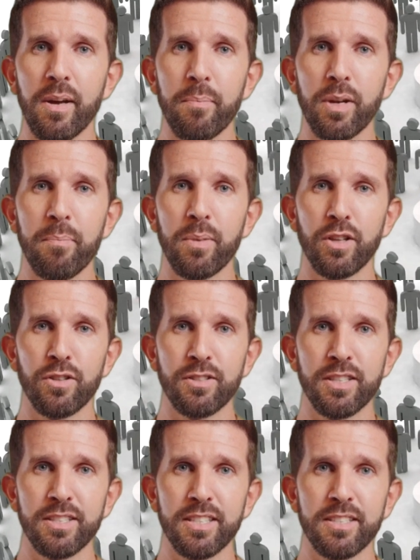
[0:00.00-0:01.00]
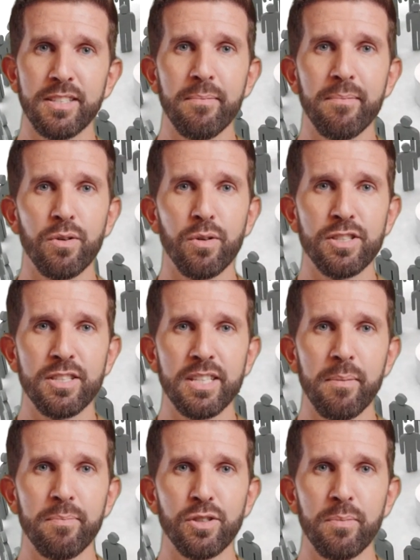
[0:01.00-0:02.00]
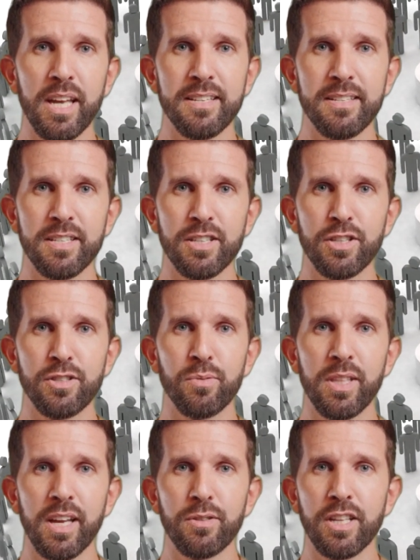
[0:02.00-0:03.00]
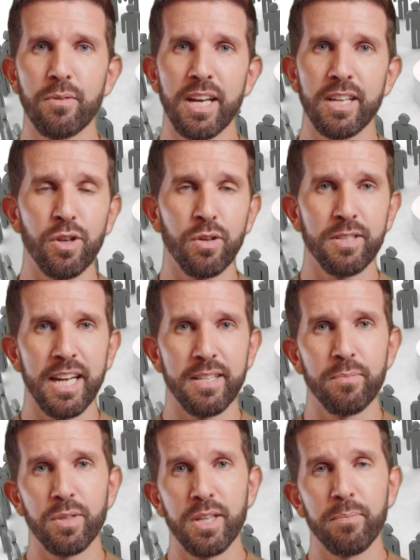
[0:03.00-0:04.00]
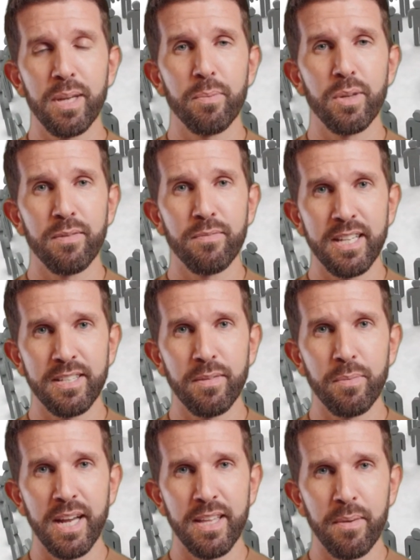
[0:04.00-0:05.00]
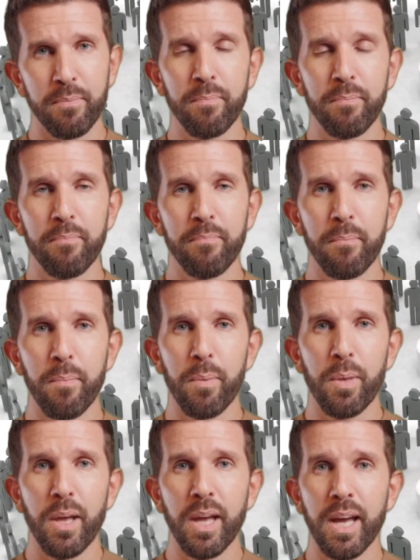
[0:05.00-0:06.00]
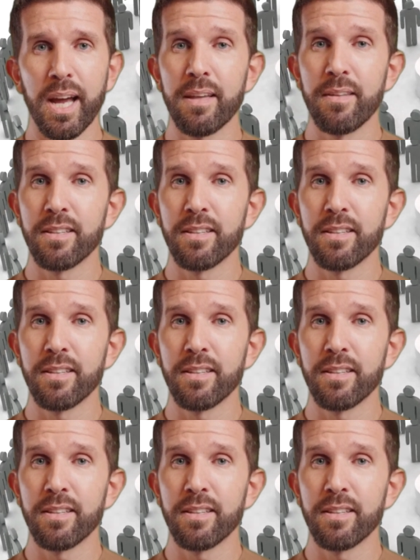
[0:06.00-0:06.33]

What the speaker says: but because the system forces them to make decisions without direct contact with the people affected by them. And